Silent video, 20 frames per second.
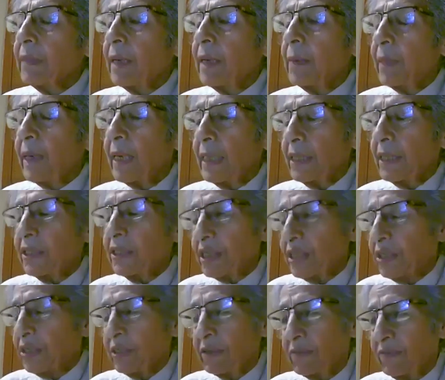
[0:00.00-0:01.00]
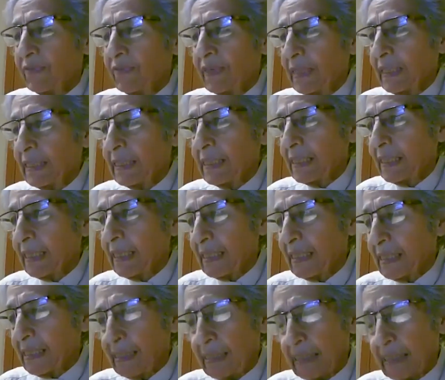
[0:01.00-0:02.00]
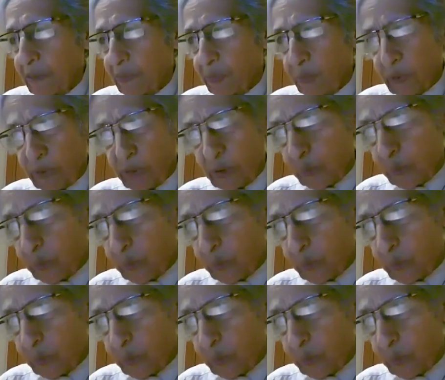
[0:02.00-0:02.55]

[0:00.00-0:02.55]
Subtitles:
mind just felt that it wasn't